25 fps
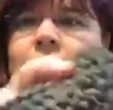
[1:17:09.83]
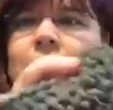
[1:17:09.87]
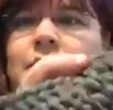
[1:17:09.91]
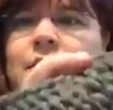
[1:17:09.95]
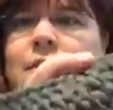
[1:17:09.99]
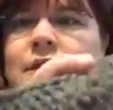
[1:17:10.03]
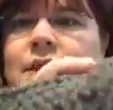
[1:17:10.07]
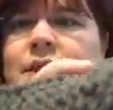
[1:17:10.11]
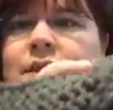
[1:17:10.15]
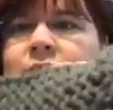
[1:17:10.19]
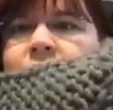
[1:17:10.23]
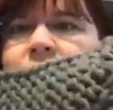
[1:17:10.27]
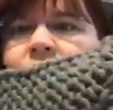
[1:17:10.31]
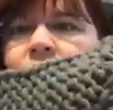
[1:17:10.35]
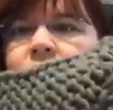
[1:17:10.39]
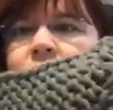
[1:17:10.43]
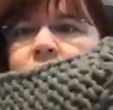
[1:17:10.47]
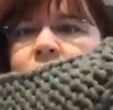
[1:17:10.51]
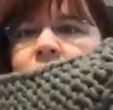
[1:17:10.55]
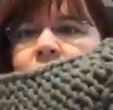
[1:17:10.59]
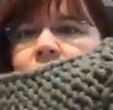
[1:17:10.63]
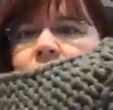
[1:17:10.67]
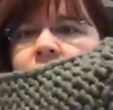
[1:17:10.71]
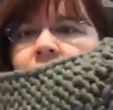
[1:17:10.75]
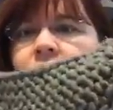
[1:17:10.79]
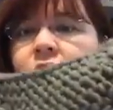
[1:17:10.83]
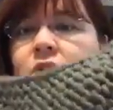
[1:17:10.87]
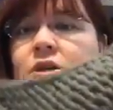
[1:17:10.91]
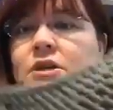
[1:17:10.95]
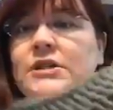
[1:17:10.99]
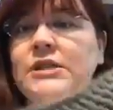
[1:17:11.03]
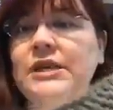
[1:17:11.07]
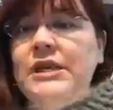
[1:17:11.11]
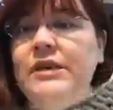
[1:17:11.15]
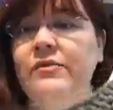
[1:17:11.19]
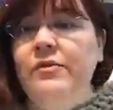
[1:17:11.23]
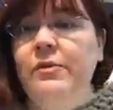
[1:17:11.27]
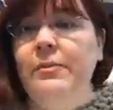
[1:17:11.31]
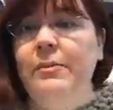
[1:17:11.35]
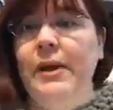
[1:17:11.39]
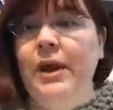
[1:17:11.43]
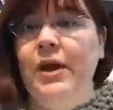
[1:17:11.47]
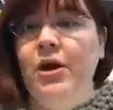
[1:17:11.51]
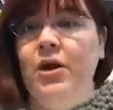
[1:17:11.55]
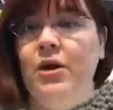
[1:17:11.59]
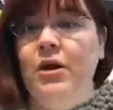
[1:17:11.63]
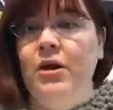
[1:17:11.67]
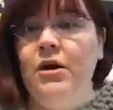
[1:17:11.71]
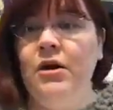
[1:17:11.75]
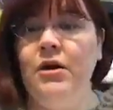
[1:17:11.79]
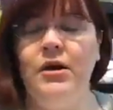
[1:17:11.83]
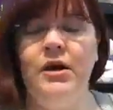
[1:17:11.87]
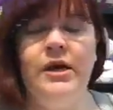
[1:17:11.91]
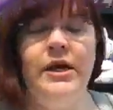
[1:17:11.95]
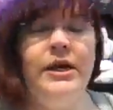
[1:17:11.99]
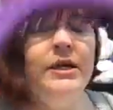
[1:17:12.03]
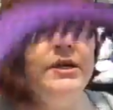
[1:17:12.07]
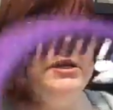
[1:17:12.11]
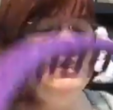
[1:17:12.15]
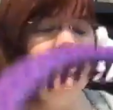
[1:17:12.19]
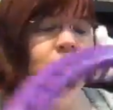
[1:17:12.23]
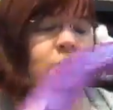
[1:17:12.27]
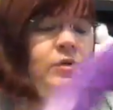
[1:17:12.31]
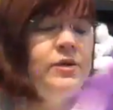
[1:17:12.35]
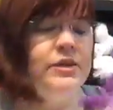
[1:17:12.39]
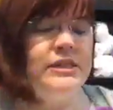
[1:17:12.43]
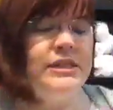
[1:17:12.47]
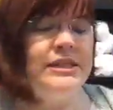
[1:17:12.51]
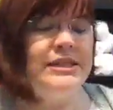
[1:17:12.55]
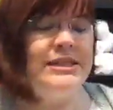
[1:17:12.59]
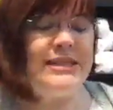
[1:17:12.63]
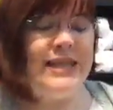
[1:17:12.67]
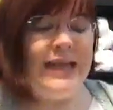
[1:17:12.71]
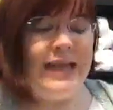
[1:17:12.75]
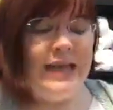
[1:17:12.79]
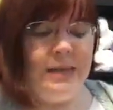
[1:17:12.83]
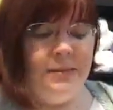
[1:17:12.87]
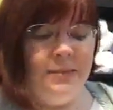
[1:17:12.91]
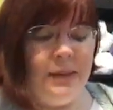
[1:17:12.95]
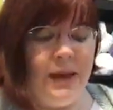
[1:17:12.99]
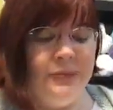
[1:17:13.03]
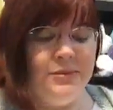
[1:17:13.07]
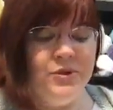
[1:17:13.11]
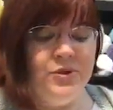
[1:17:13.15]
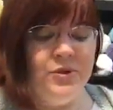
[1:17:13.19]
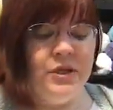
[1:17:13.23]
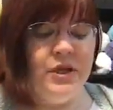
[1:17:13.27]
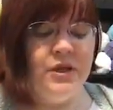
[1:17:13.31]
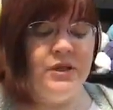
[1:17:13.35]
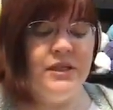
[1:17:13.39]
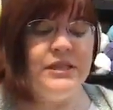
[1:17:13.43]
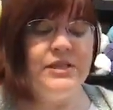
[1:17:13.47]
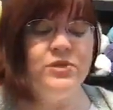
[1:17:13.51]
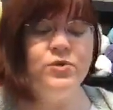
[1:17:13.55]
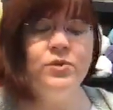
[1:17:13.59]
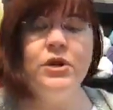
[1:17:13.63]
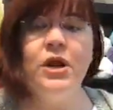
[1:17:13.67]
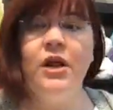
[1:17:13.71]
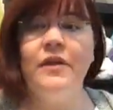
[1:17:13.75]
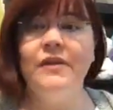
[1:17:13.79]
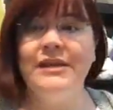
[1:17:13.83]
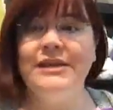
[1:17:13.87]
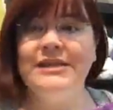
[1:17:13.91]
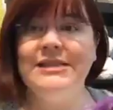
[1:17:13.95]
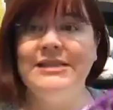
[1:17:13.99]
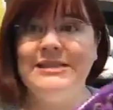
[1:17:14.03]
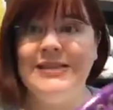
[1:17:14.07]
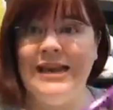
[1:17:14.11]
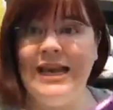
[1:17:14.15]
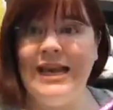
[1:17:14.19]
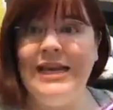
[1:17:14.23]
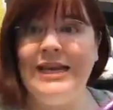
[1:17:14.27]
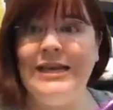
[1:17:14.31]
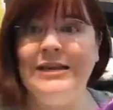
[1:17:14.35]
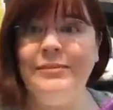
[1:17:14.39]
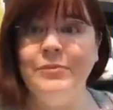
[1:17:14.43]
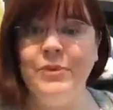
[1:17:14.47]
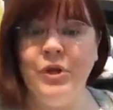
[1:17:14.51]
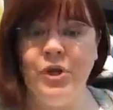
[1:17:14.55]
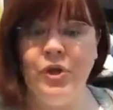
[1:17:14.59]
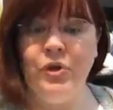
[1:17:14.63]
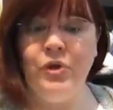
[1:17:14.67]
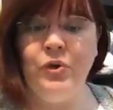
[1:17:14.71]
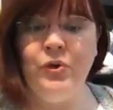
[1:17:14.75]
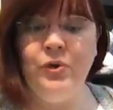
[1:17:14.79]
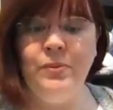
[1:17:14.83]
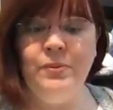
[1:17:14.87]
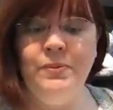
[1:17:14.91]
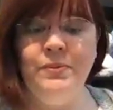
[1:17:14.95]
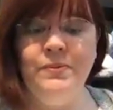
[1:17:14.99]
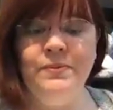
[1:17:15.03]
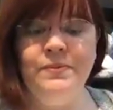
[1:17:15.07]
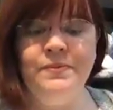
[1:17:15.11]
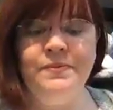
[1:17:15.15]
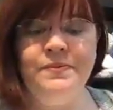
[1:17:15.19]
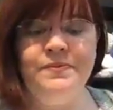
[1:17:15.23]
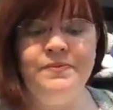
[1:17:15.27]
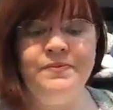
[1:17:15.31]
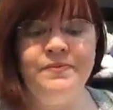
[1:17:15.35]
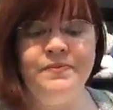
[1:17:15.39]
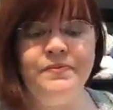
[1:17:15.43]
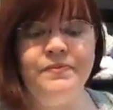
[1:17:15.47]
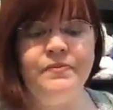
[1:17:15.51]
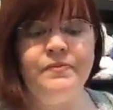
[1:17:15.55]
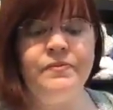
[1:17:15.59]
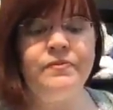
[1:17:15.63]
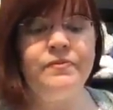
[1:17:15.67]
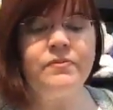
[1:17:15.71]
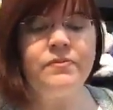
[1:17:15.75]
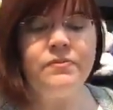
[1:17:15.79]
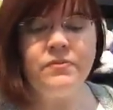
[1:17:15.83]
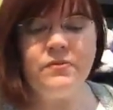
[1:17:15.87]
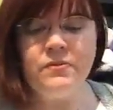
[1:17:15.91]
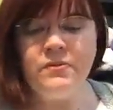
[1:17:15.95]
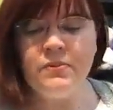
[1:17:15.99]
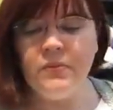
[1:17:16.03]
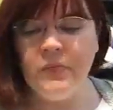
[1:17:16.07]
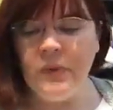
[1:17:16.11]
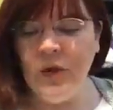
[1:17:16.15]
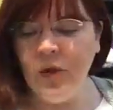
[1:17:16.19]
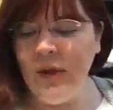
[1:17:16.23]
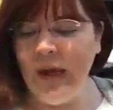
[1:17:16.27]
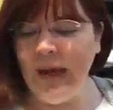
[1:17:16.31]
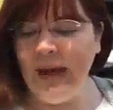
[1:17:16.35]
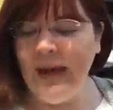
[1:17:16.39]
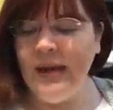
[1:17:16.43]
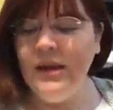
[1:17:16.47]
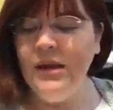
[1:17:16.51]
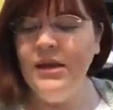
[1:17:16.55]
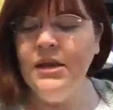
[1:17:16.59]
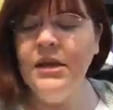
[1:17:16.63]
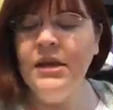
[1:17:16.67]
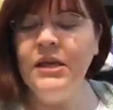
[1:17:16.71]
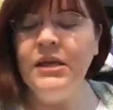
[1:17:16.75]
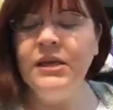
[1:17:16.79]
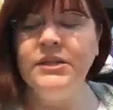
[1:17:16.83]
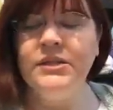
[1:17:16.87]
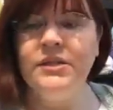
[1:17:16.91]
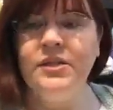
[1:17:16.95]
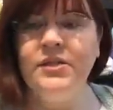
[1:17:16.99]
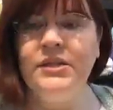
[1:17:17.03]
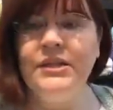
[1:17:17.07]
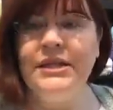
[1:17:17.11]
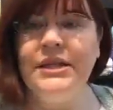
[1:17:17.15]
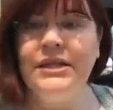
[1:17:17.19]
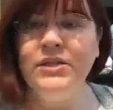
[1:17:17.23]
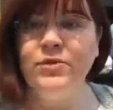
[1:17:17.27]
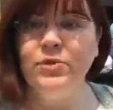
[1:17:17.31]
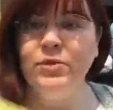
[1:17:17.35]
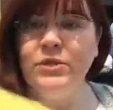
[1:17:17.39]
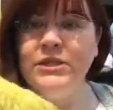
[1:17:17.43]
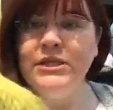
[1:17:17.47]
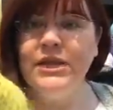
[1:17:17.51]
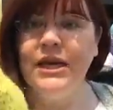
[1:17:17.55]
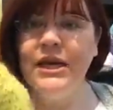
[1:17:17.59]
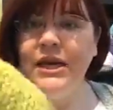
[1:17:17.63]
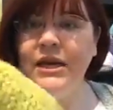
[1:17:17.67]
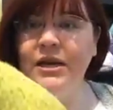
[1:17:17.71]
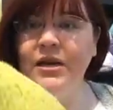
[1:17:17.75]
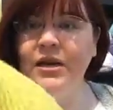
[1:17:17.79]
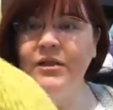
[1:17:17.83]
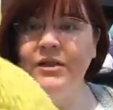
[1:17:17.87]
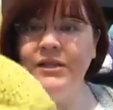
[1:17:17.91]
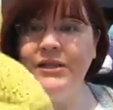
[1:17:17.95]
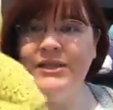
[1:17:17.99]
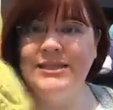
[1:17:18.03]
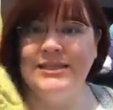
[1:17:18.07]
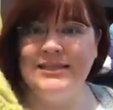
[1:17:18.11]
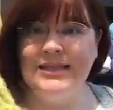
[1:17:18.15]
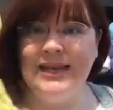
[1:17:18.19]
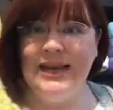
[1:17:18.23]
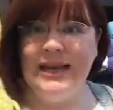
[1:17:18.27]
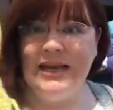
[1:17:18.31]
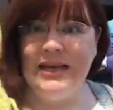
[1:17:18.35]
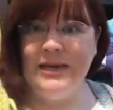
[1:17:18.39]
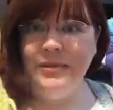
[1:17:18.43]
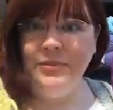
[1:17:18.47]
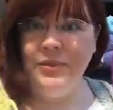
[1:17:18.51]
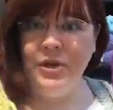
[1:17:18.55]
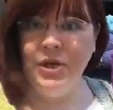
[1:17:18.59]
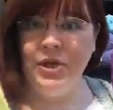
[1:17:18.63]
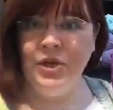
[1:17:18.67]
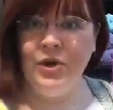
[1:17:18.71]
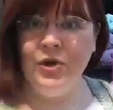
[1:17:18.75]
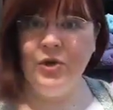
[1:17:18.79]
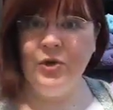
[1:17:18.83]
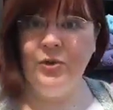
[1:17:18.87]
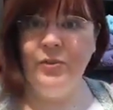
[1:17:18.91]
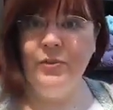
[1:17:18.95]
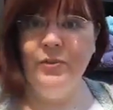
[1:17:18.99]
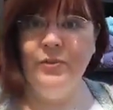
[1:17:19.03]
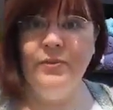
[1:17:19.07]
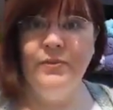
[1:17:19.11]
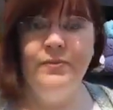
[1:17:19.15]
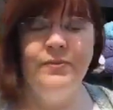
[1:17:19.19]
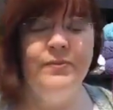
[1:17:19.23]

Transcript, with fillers: This yarn, it looked even better. So it's the same, I'm doing this one on the same loom. Okay, so these were done on the same loom.